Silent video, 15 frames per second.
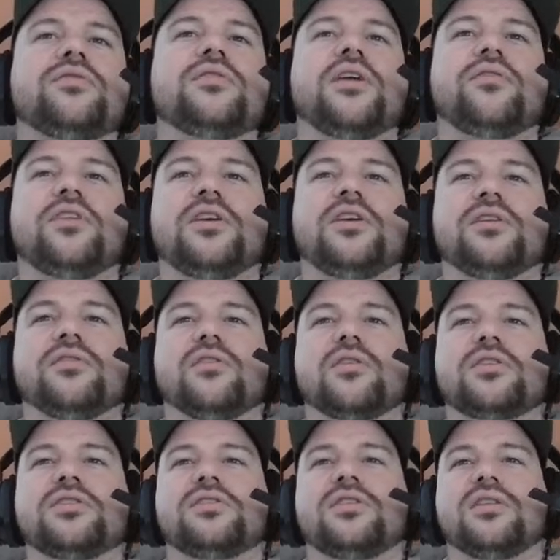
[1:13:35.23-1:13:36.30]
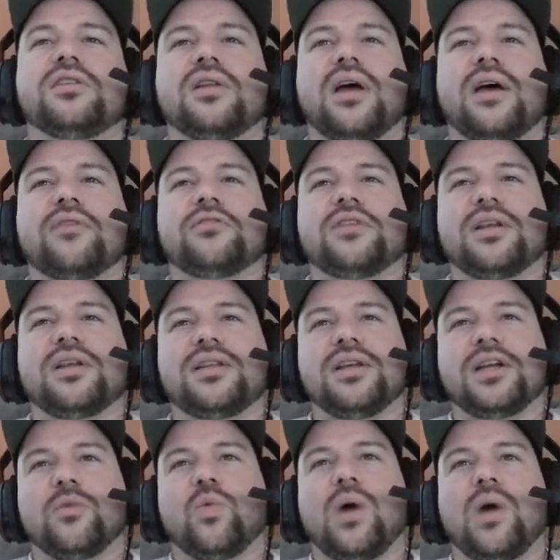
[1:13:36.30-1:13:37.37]
If he looked to the left, I
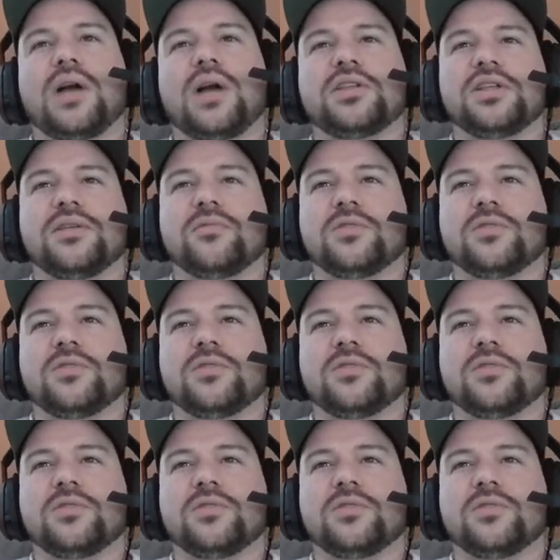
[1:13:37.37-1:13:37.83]
think Watson